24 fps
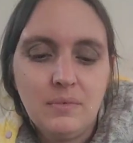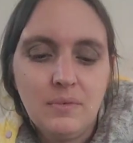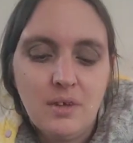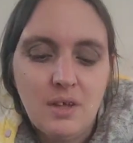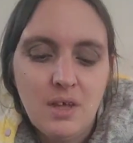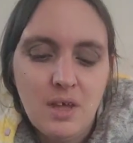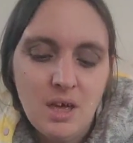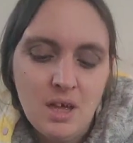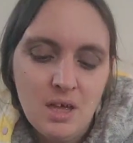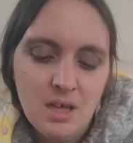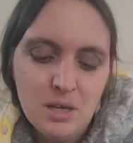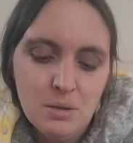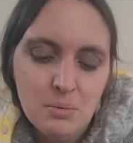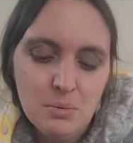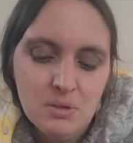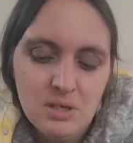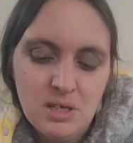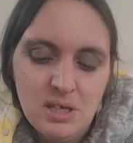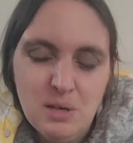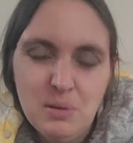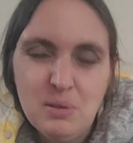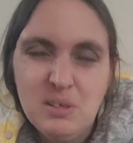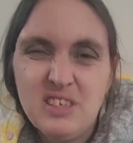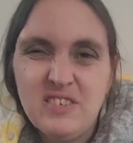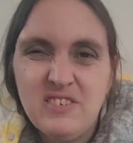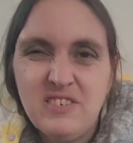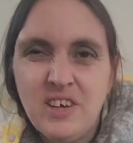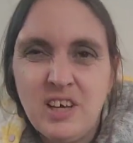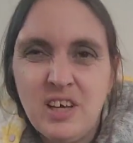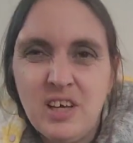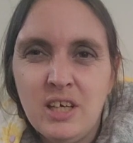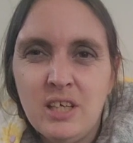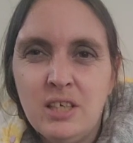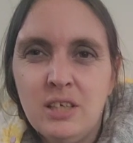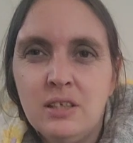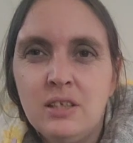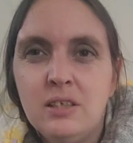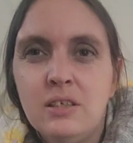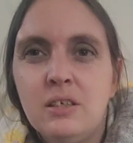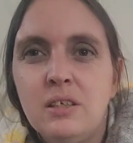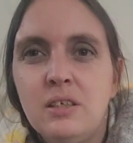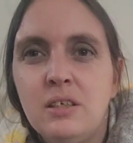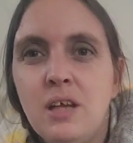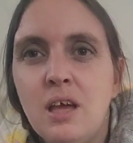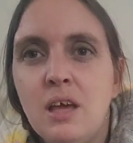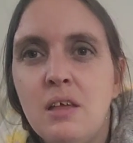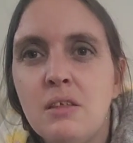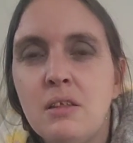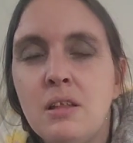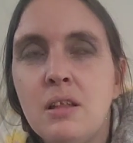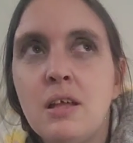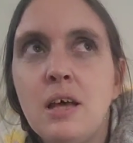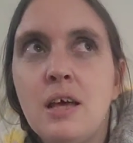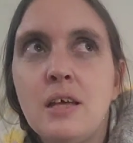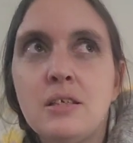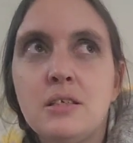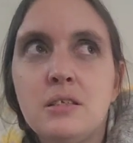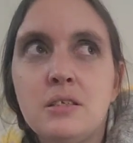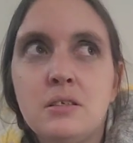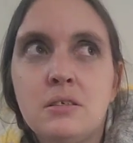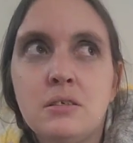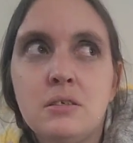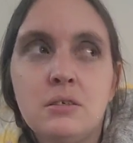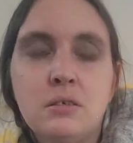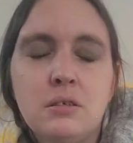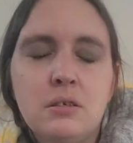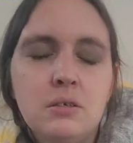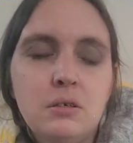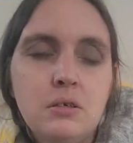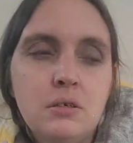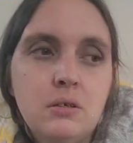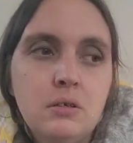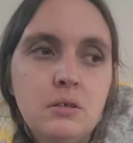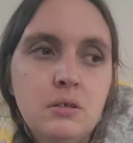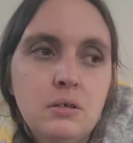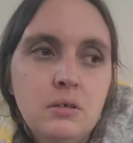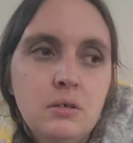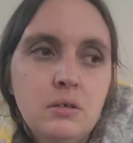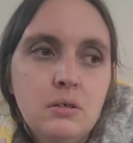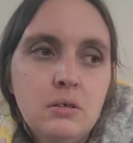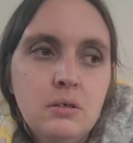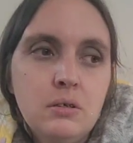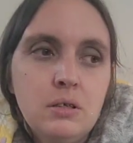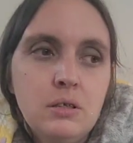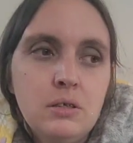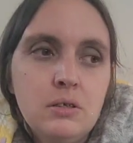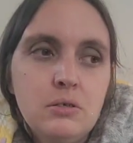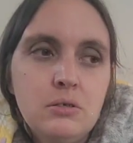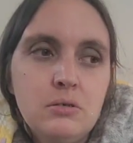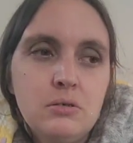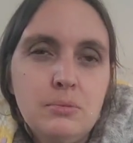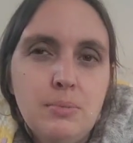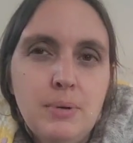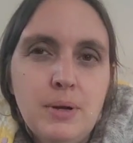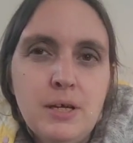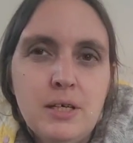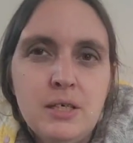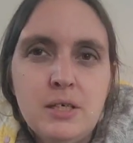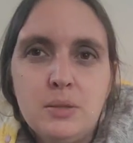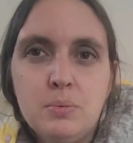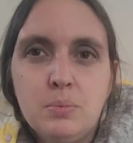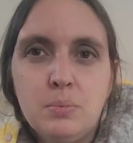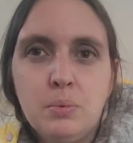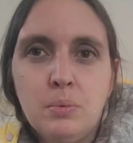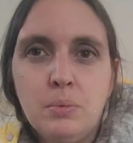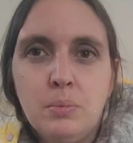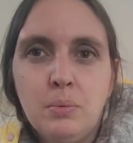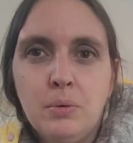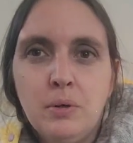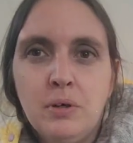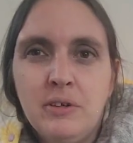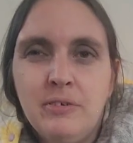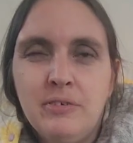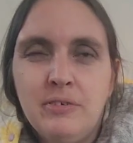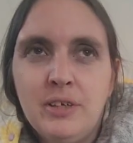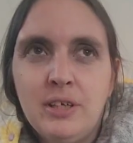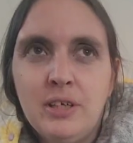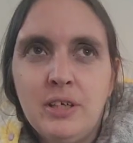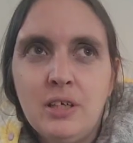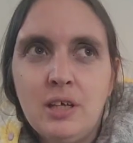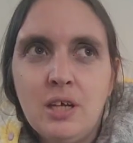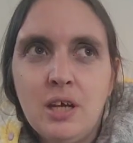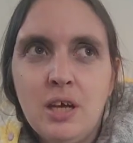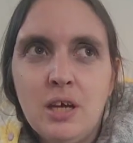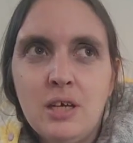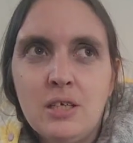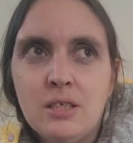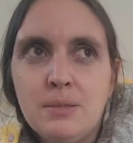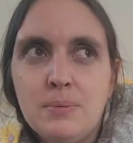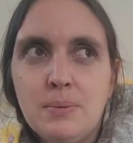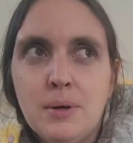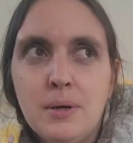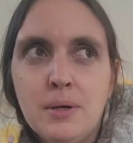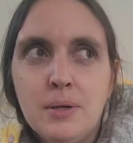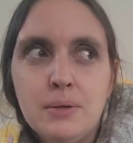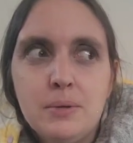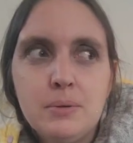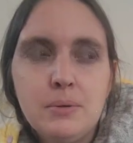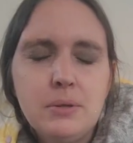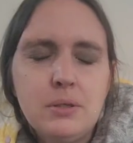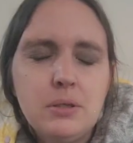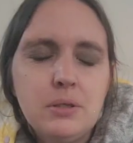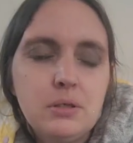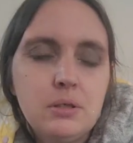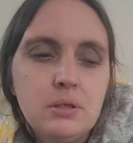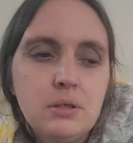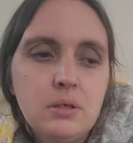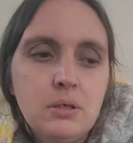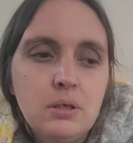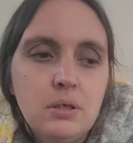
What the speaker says: Yeah, it was fine. Yeah, the last 100 pages were worth it, I suppose.